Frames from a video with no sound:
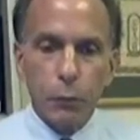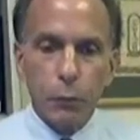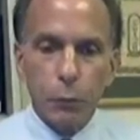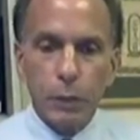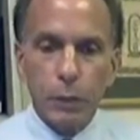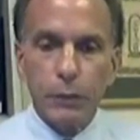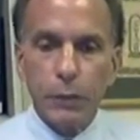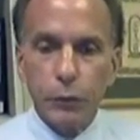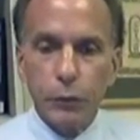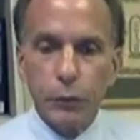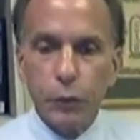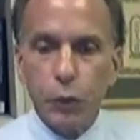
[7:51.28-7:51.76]

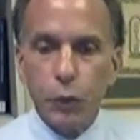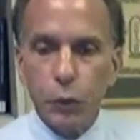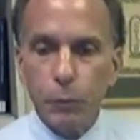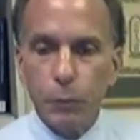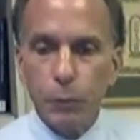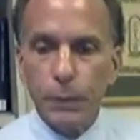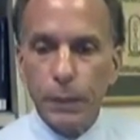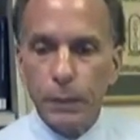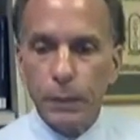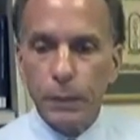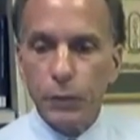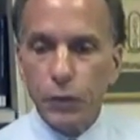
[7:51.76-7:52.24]
will
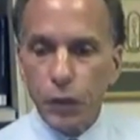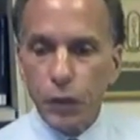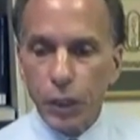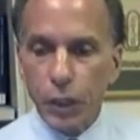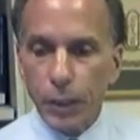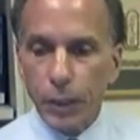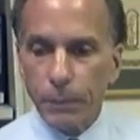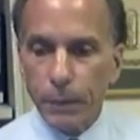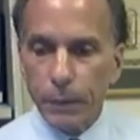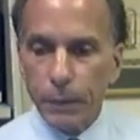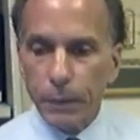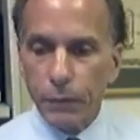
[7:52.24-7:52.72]
determine
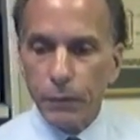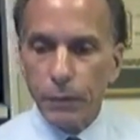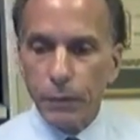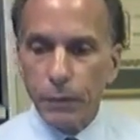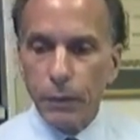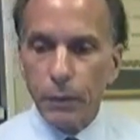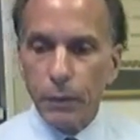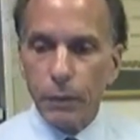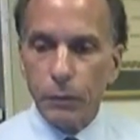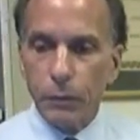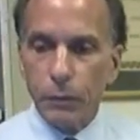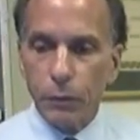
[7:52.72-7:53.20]

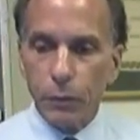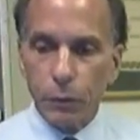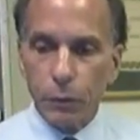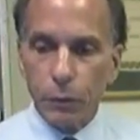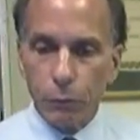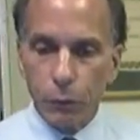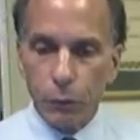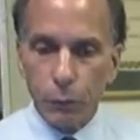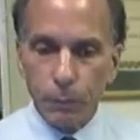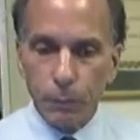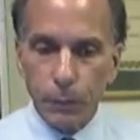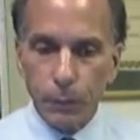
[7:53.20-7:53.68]
assignments to
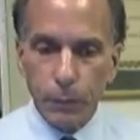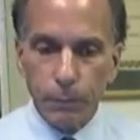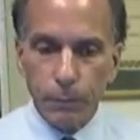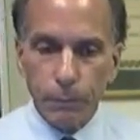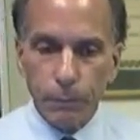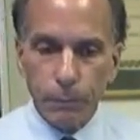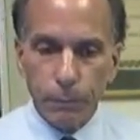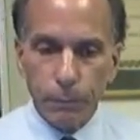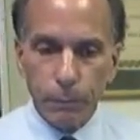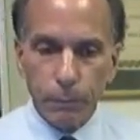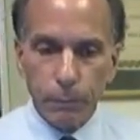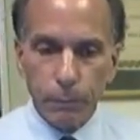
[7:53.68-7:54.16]
groups.
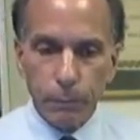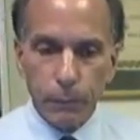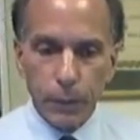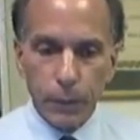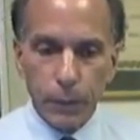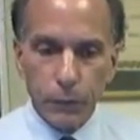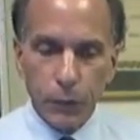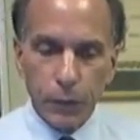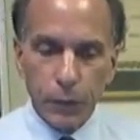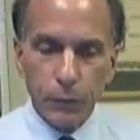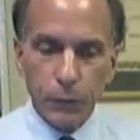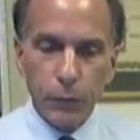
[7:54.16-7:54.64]

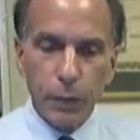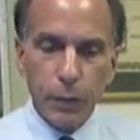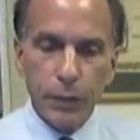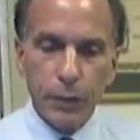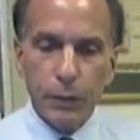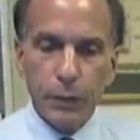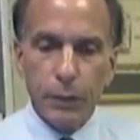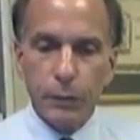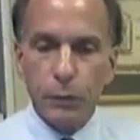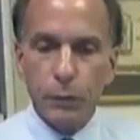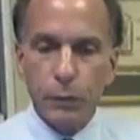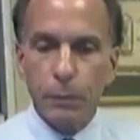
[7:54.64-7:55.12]

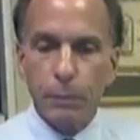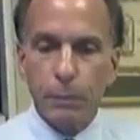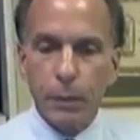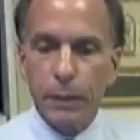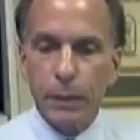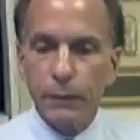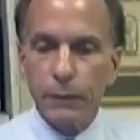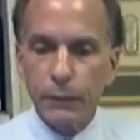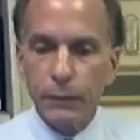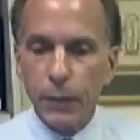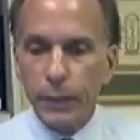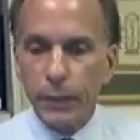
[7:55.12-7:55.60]
Essentially, there's a
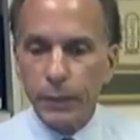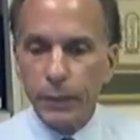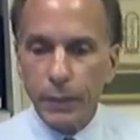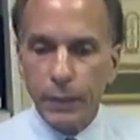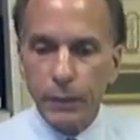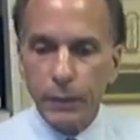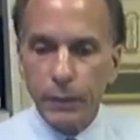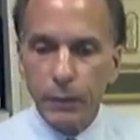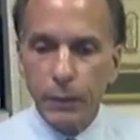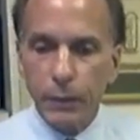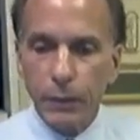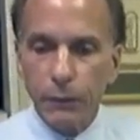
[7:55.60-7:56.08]
belief that
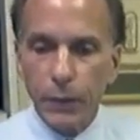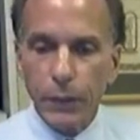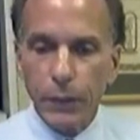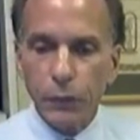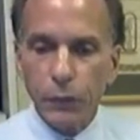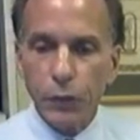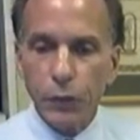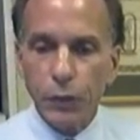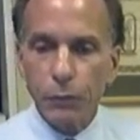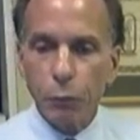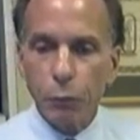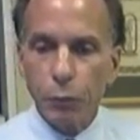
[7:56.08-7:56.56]
the
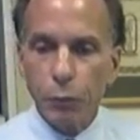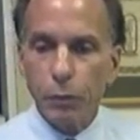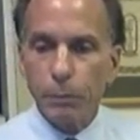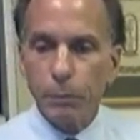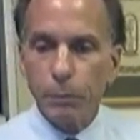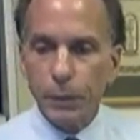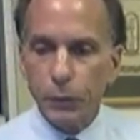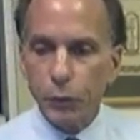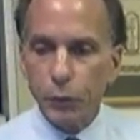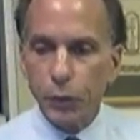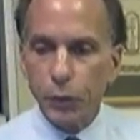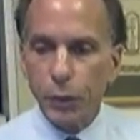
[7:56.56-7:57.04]
intervention will
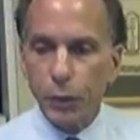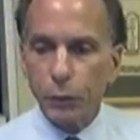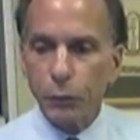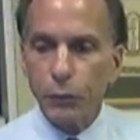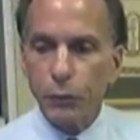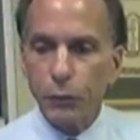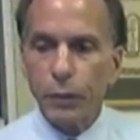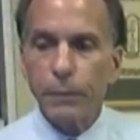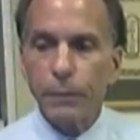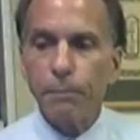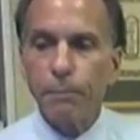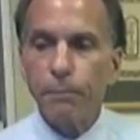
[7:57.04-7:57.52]
be
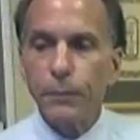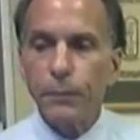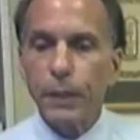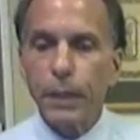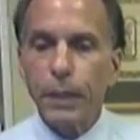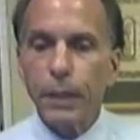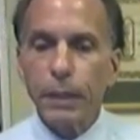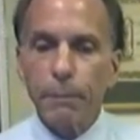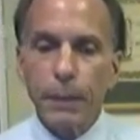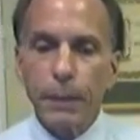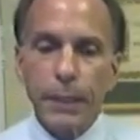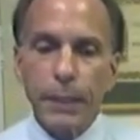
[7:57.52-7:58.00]
chosen
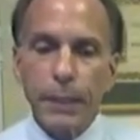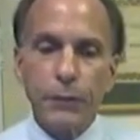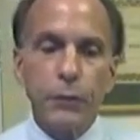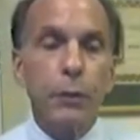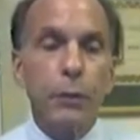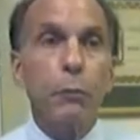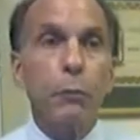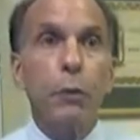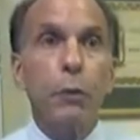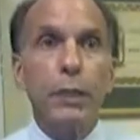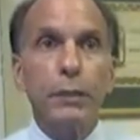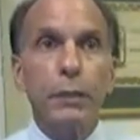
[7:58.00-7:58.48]

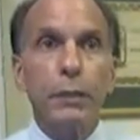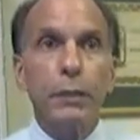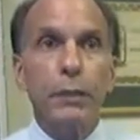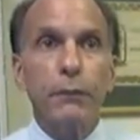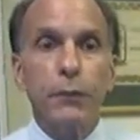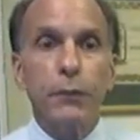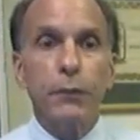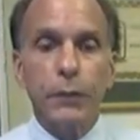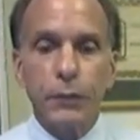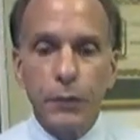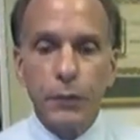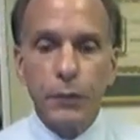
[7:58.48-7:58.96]
based on what
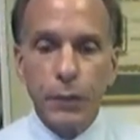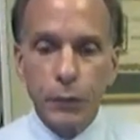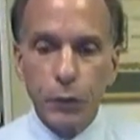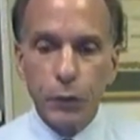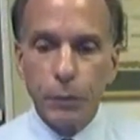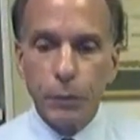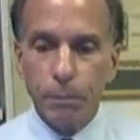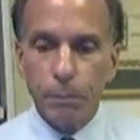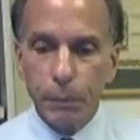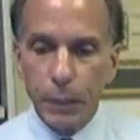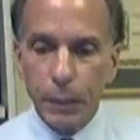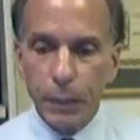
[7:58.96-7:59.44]
the
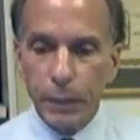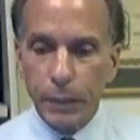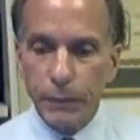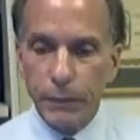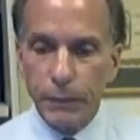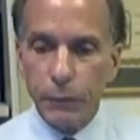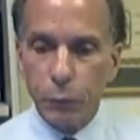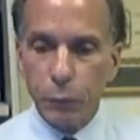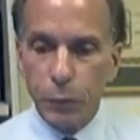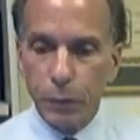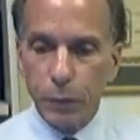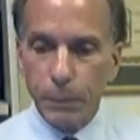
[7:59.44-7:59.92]
physician
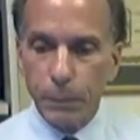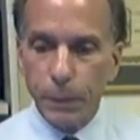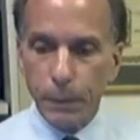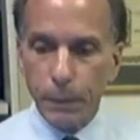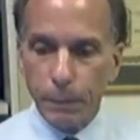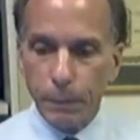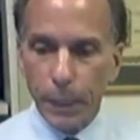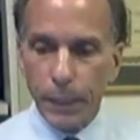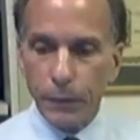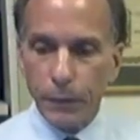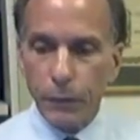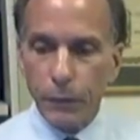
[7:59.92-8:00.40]
believes will be
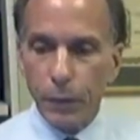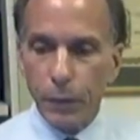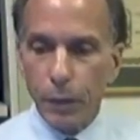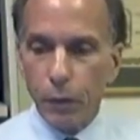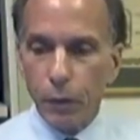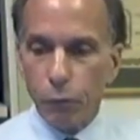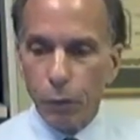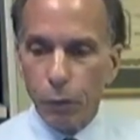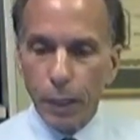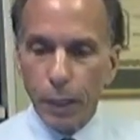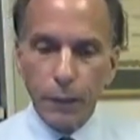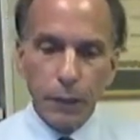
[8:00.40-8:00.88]
best,
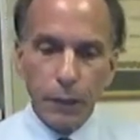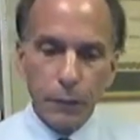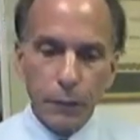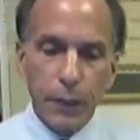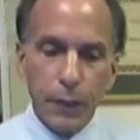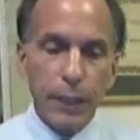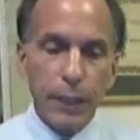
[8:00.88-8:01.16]
rather